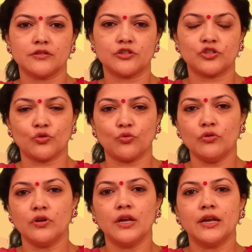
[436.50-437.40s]
So,
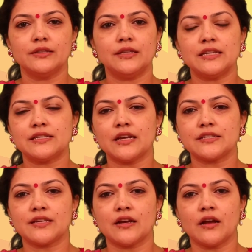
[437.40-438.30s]
these are
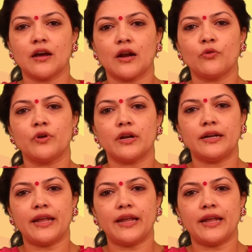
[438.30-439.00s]
sung around